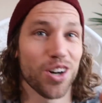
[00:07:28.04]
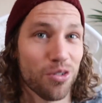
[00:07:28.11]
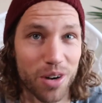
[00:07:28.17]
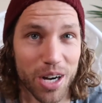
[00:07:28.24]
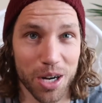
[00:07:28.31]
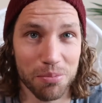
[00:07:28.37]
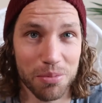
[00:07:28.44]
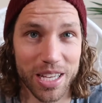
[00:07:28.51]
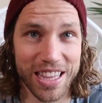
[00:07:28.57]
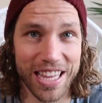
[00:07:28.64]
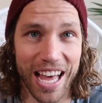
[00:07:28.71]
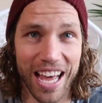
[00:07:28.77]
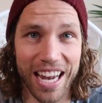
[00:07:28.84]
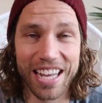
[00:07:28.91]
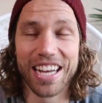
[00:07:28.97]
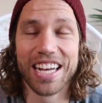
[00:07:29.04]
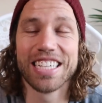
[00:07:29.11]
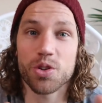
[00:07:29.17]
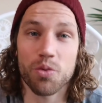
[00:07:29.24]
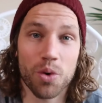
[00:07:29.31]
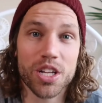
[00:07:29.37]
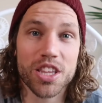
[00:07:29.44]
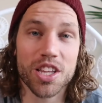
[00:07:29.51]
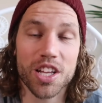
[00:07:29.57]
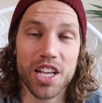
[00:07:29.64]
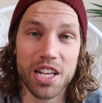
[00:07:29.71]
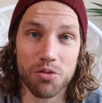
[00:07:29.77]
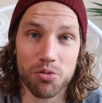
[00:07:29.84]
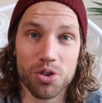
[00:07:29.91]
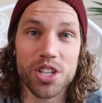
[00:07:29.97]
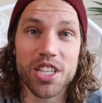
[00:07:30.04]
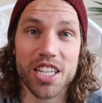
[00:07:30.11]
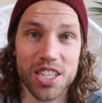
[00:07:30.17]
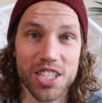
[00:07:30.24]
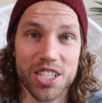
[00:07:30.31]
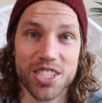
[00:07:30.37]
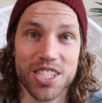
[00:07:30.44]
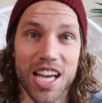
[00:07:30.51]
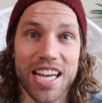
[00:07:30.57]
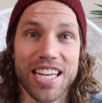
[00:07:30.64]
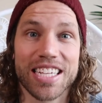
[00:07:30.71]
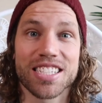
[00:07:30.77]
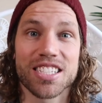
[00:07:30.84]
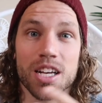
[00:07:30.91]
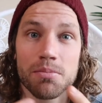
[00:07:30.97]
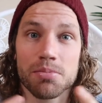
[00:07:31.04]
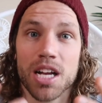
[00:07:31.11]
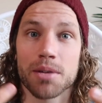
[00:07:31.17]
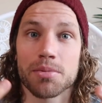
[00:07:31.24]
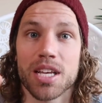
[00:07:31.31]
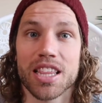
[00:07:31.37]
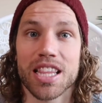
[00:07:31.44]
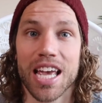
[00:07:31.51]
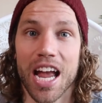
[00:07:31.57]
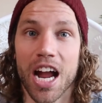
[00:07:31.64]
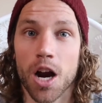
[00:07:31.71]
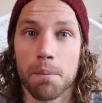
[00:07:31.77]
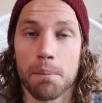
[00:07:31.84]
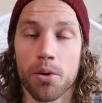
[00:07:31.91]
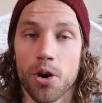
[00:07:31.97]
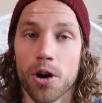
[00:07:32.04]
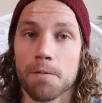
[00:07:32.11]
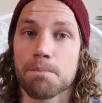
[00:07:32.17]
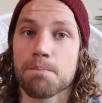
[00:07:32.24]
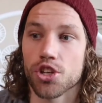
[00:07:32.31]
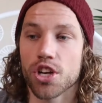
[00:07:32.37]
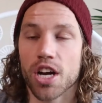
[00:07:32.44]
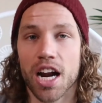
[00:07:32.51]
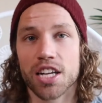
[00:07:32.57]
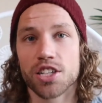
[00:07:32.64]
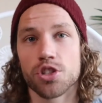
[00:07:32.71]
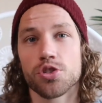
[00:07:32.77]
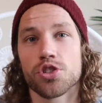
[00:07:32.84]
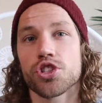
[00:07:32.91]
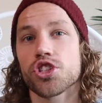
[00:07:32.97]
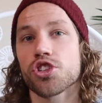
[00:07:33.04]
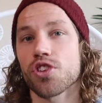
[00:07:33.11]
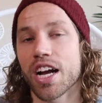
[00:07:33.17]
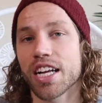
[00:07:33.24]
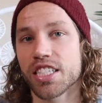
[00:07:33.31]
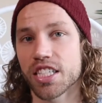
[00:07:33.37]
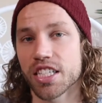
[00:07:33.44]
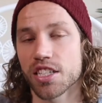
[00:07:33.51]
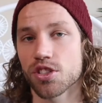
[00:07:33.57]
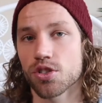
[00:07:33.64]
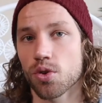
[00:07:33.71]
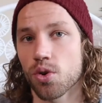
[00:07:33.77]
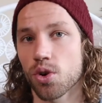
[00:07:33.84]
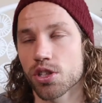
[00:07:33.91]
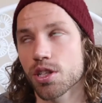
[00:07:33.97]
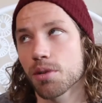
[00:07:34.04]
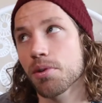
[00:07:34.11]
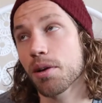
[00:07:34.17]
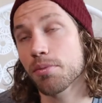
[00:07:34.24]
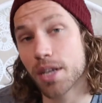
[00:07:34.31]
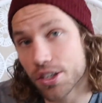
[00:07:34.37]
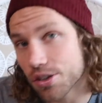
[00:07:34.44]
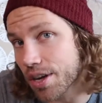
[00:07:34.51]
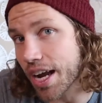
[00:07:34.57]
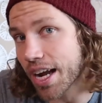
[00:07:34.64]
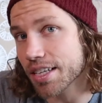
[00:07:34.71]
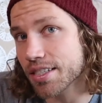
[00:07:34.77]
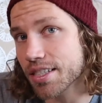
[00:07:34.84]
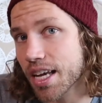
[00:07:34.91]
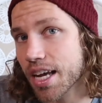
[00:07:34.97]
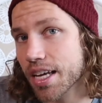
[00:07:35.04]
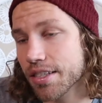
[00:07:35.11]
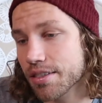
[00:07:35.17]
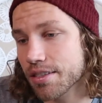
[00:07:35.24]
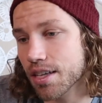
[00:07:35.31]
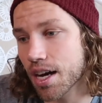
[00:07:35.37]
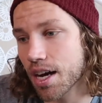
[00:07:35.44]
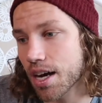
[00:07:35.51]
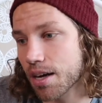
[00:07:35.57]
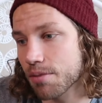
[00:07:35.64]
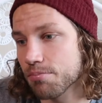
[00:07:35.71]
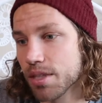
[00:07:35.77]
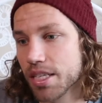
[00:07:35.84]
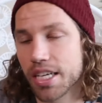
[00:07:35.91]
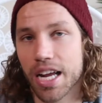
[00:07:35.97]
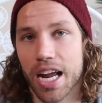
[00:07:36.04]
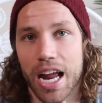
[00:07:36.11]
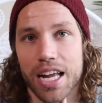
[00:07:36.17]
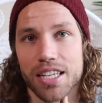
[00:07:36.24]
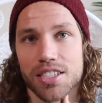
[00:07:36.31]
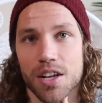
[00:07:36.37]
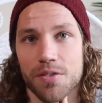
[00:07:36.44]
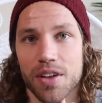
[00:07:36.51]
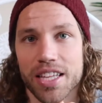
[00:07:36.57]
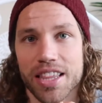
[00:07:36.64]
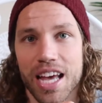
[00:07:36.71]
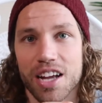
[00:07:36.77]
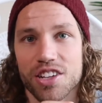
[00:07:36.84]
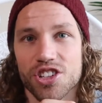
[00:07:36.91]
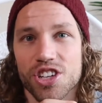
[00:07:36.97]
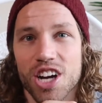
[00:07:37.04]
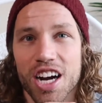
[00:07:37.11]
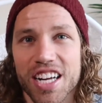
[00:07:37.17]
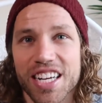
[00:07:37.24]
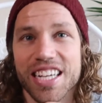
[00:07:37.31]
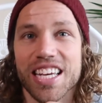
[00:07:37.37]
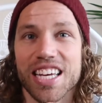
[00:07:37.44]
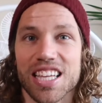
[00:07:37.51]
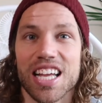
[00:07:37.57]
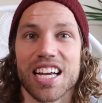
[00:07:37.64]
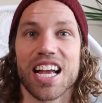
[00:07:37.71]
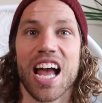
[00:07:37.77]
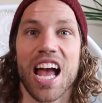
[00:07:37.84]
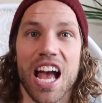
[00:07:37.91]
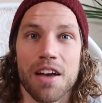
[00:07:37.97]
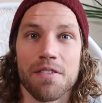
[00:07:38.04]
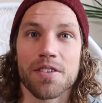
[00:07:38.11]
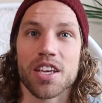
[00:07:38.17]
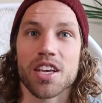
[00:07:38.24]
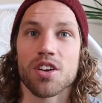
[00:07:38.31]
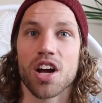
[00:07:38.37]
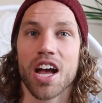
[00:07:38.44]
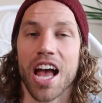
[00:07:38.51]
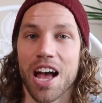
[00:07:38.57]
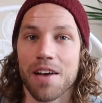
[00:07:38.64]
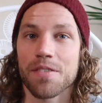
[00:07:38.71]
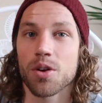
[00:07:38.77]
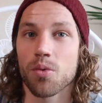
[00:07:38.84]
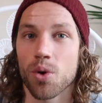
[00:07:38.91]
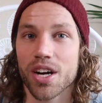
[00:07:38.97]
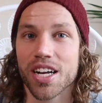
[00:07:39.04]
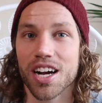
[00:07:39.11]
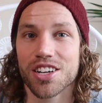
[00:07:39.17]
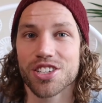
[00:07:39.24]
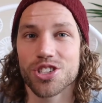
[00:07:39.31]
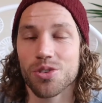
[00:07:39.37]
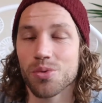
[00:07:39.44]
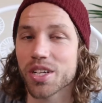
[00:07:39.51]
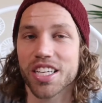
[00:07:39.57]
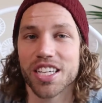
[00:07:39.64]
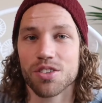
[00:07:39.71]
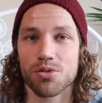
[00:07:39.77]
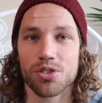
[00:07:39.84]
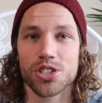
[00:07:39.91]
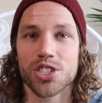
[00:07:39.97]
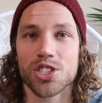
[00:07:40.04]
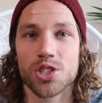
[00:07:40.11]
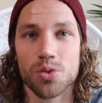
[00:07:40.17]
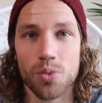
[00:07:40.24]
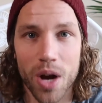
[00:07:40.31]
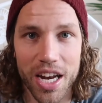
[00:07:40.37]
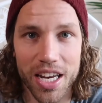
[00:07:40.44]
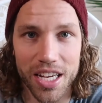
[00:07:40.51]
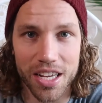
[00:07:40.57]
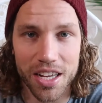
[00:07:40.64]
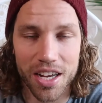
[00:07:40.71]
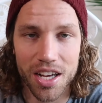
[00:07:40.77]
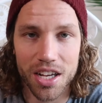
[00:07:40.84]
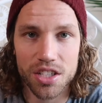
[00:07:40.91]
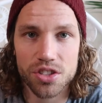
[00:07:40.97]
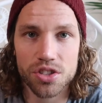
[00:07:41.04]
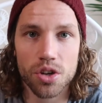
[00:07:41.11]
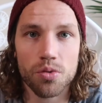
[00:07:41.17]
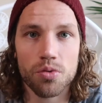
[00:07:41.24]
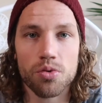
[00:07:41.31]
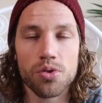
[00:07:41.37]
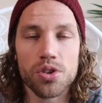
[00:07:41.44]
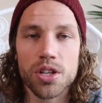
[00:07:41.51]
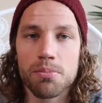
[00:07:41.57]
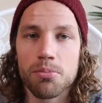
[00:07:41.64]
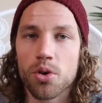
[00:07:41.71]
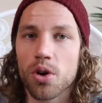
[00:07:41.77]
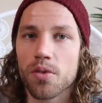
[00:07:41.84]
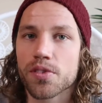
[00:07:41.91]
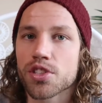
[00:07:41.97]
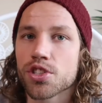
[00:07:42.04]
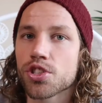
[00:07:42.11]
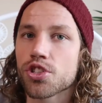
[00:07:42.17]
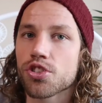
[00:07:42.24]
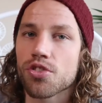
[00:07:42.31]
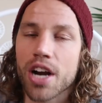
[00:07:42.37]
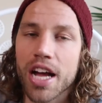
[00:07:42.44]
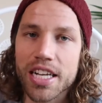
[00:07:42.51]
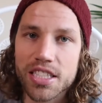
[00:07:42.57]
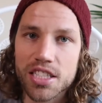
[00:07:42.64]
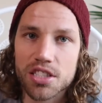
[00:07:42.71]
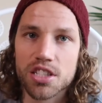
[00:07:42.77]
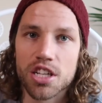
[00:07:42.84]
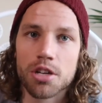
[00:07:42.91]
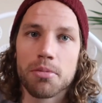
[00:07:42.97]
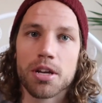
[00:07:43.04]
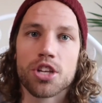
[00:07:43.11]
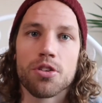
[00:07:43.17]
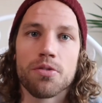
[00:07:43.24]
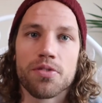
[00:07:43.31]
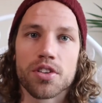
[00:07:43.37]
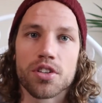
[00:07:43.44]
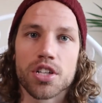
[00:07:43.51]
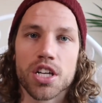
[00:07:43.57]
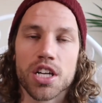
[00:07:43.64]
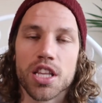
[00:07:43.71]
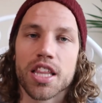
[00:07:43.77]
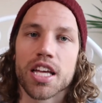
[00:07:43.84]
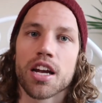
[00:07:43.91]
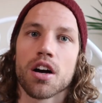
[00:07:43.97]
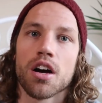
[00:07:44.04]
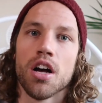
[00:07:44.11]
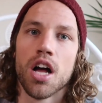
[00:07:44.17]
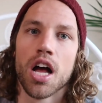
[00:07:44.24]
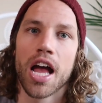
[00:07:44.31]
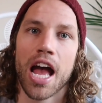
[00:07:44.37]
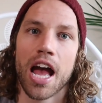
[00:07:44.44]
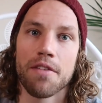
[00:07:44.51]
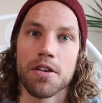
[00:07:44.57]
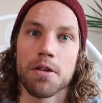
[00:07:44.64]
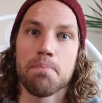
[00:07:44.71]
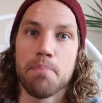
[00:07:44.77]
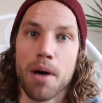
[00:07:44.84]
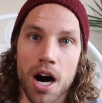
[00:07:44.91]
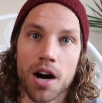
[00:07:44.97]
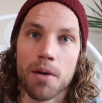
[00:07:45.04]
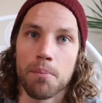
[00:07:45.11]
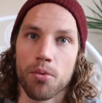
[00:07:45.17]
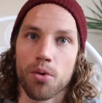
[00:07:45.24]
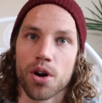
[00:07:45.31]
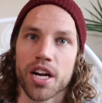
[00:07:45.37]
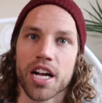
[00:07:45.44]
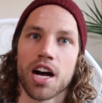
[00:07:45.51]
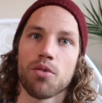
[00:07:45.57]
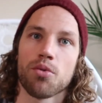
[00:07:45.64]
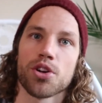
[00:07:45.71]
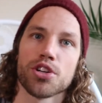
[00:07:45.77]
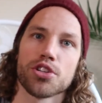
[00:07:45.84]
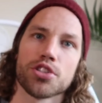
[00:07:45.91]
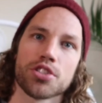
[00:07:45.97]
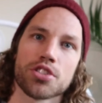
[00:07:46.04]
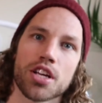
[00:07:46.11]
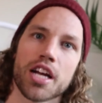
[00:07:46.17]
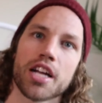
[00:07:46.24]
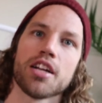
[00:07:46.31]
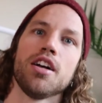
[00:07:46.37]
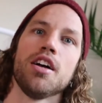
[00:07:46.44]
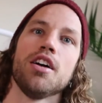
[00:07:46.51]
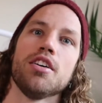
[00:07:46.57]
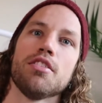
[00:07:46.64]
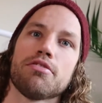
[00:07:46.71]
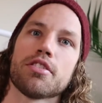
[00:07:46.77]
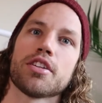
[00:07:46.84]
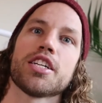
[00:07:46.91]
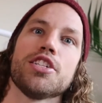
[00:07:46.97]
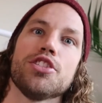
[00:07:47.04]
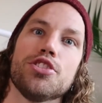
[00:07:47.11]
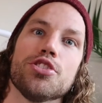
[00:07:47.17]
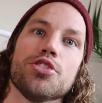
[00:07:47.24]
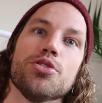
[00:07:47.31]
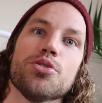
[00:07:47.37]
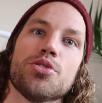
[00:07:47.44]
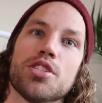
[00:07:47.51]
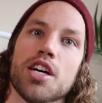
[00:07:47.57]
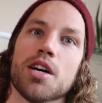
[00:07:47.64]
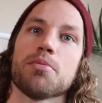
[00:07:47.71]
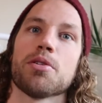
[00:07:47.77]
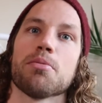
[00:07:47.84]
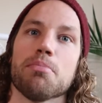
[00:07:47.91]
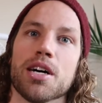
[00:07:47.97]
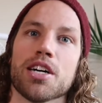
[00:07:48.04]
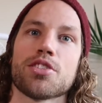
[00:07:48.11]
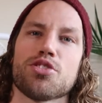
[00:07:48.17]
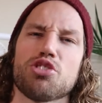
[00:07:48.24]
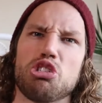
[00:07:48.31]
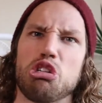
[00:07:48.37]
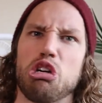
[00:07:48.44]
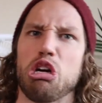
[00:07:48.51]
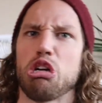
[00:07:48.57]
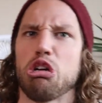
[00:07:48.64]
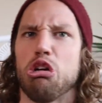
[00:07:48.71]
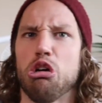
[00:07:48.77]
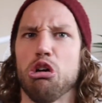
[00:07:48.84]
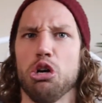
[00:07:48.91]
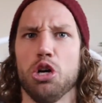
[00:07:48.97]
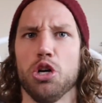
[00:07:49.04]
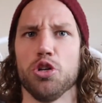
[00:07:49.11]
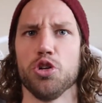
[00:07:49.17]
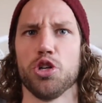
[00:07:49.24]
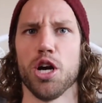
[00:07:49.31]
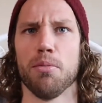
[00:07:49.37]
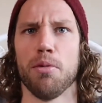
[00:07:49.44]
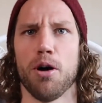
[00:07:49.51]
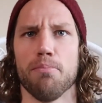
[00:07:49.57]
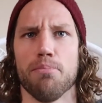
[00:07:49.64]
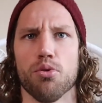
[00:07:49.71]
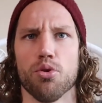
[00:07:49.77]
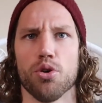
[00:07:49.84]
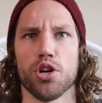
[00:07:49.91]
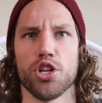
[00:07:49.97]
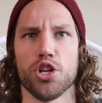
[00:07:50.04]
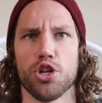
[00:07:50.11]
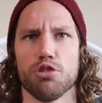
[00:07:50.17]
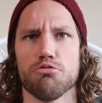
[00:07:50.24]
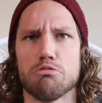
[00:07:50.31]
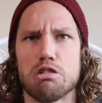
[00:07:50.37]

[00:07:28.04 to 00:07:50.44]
don't recommend that. What it really looks like is sometimes at the airport, you gotta do stretches, or sometimes I do handstands and stuff like that. You're not gonna get like a heavy workout because you don't wanna get really sweaty. So really more of a stretch is gonna make you feel good than a heavy pump workout where you're just like friggin' juiced up your muscles. You're like, you come on board.